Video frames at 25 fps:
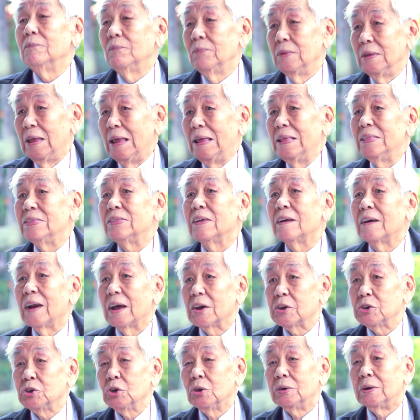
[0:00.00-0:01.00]

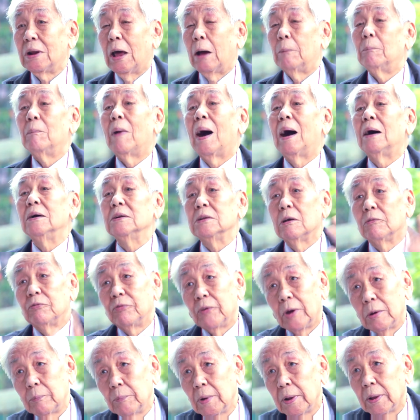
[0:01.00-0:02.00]
interaction among the
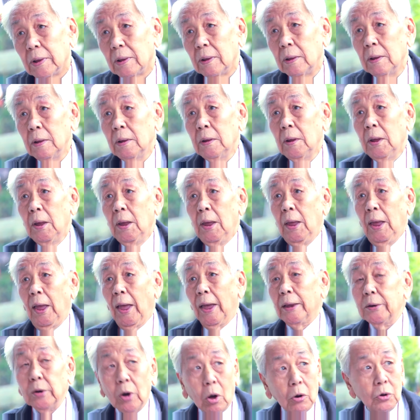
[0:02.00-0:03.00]
family
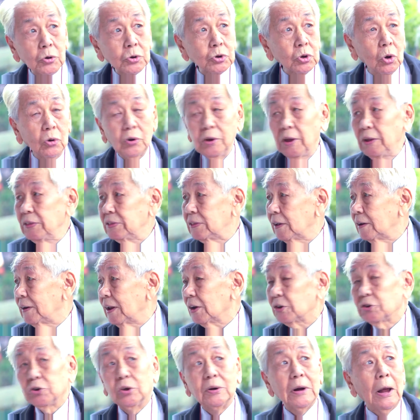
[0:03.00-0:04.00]
and also
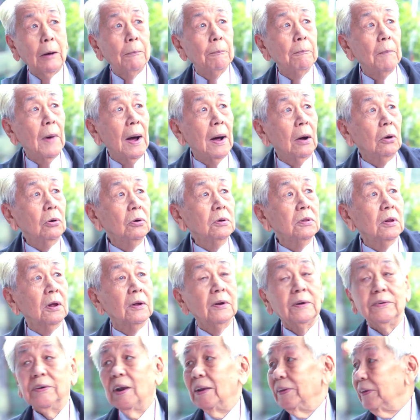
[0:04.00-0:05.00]
interaction among
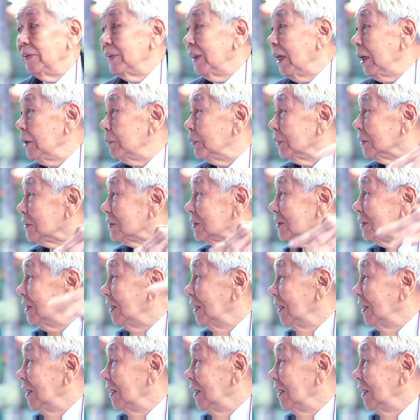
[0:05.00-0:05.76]
the neighbors.